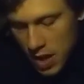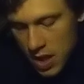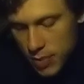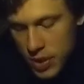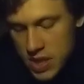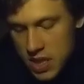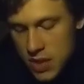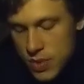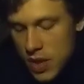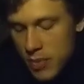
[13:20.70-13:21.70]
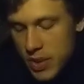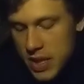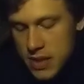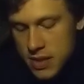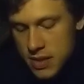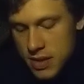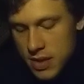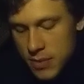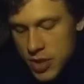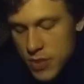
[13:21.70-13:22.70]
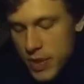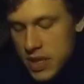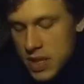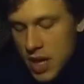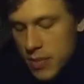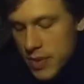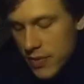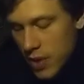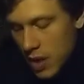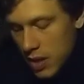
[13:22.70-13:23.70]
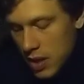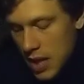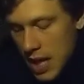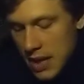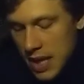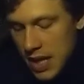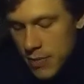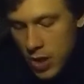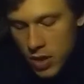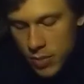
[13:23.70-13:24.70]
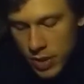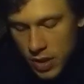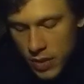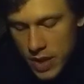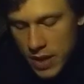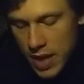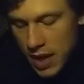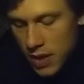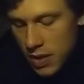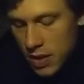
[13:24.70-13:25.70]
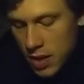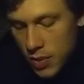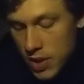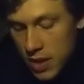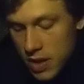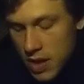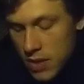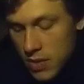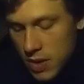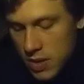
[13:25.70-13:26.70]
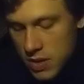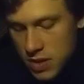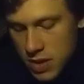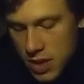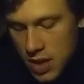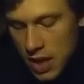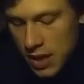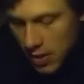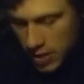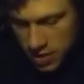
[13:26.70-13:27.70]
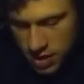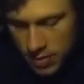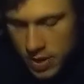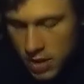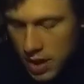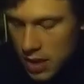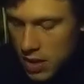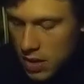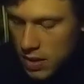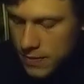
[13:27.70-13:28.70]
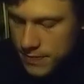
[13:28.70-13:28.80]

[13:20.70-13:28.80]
The princess was not pleased, but she picked up the frog and laid him on her pillow without another word, and there he slept all night long.